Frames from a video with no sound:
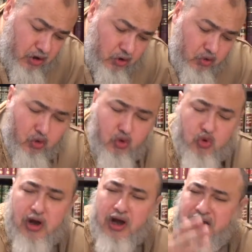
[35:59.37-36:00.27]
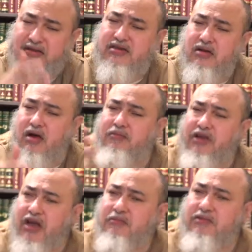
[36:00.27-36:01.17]
who asra
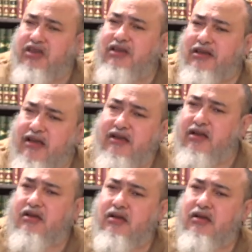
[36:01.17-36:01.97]
bi'abdihi laylan?